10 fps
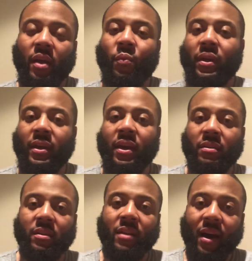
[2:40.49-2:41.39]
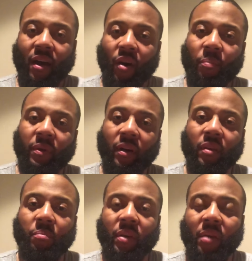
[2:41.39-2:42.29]
and we can't deny helping
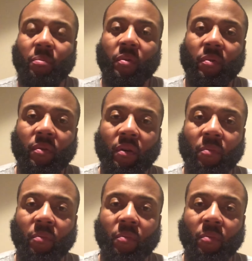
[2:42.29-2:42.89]
other people